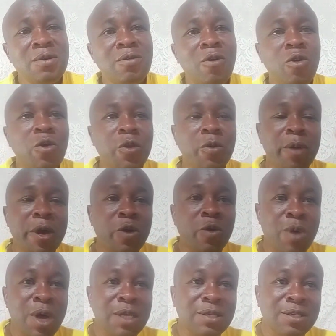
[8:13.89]
Obado
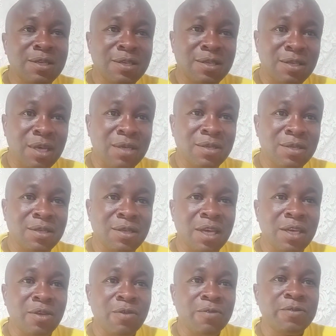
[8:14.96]
wants his successor
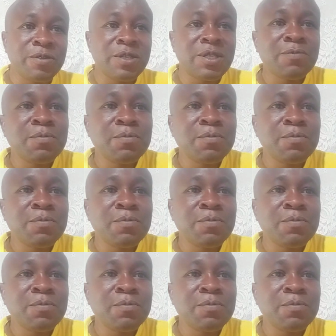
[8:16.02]
in office.